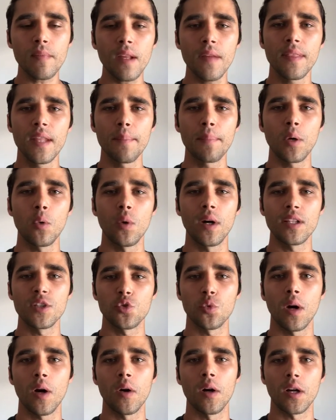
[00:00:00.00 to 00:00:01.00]
number one,
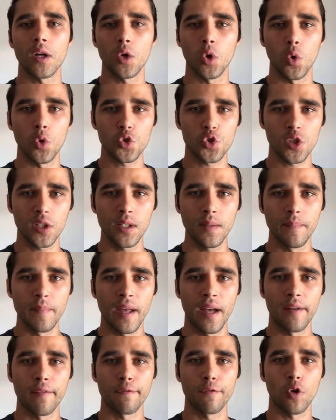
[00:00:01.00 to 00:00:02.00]
to our culture.
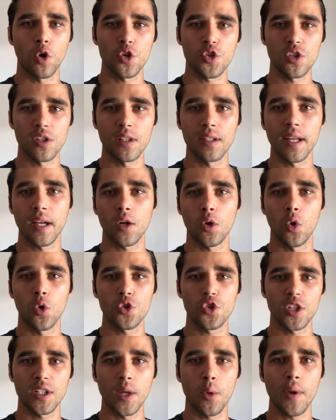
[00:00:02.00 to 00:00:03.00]
Unfortunately, the
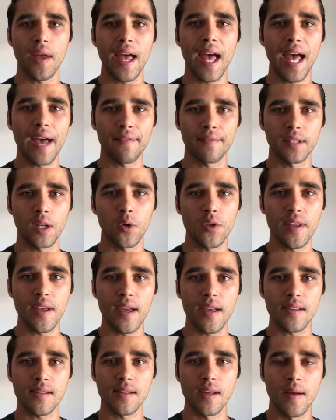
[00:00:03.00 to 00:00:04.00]
culture that we have
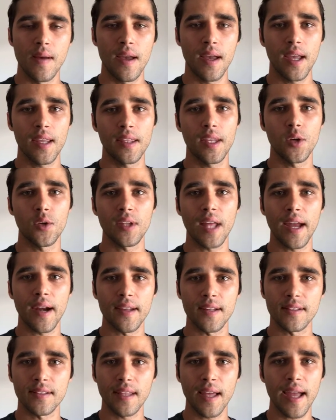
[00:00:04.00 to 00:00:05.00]
nowadays in the
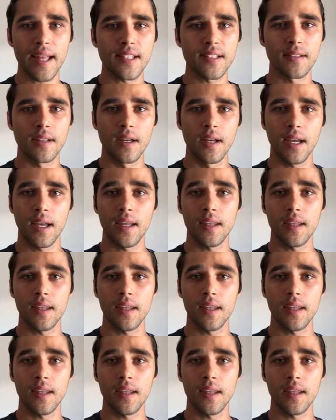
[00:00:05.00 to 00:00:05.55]
United States,